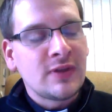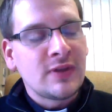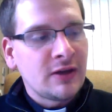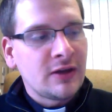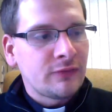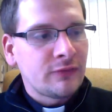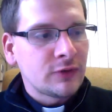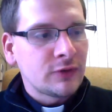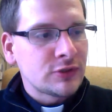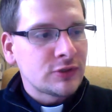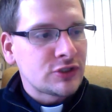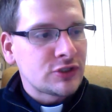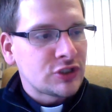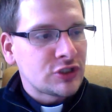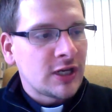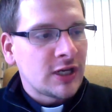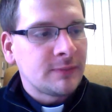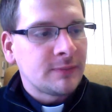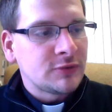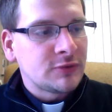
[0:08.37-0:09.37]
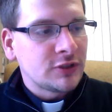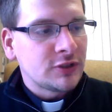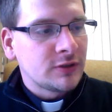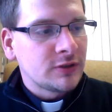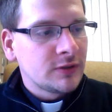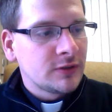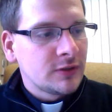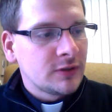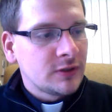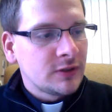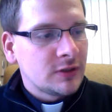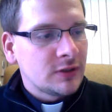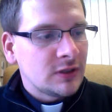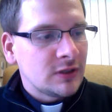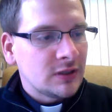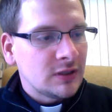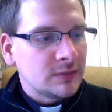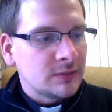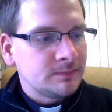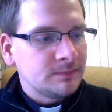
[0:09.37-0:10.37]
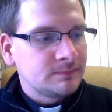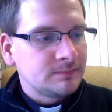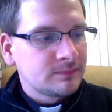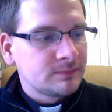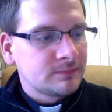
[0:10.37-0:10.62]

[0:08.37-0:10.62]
that first chapter, um,